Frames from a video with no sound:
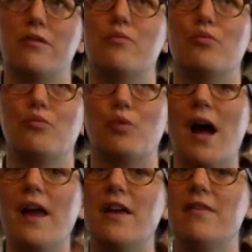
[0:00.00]

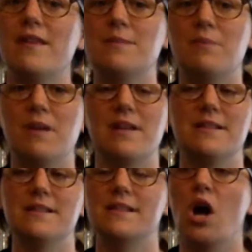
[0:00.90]
rye in this because
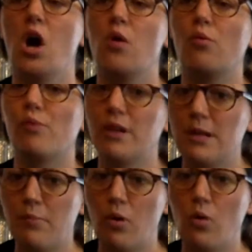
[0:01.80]
it's really
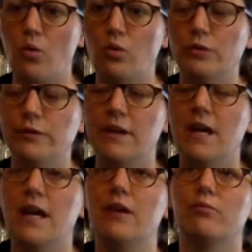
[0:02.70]
bold.
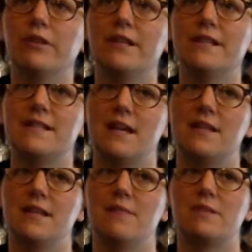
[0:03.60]
It really stands
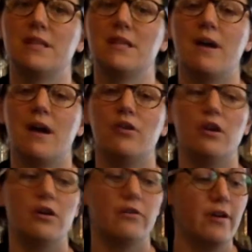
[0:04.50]
up to the amount
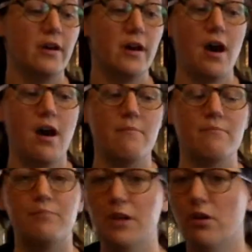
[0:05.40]
of
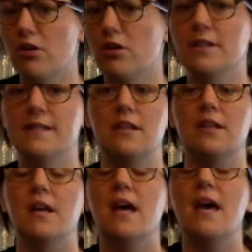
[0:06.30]
bitters
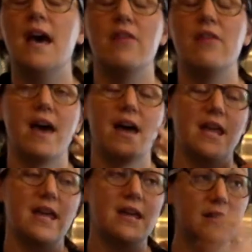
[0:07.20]
and that
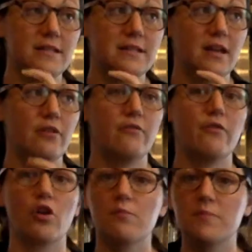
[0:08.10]
hint of
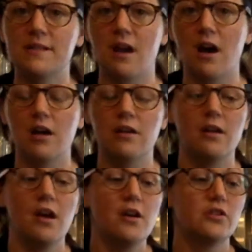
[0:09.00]
herbescent.
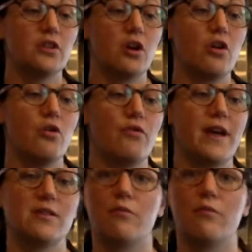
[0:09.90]
So that's
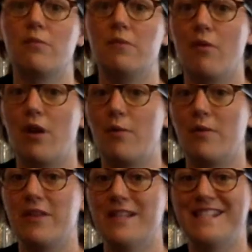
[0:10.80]
why we're going to be working with
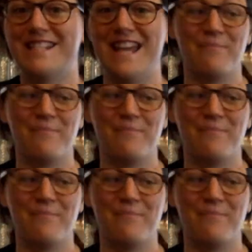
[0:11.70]
this today.